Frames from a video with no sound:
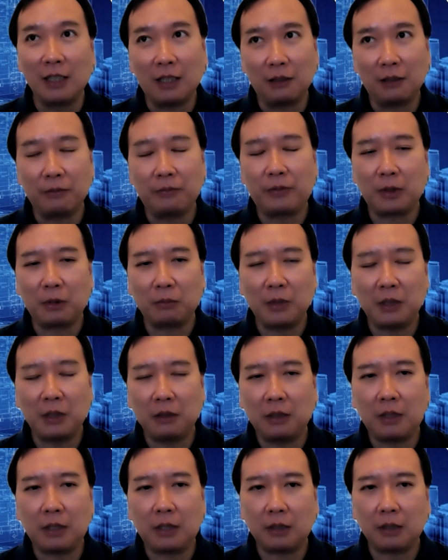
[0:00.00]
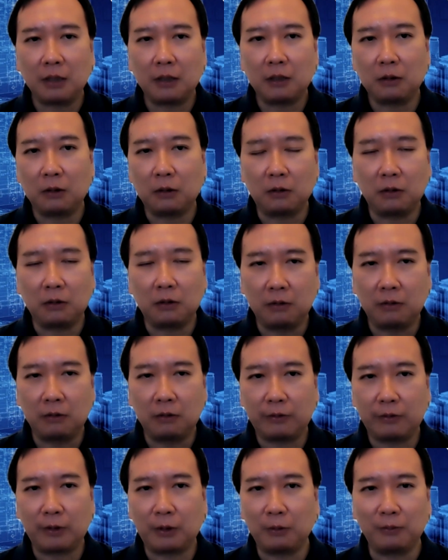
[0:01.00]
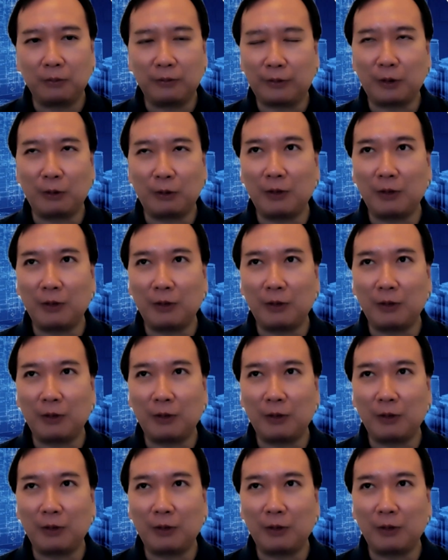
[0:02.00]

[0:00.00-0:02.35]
And from internal, from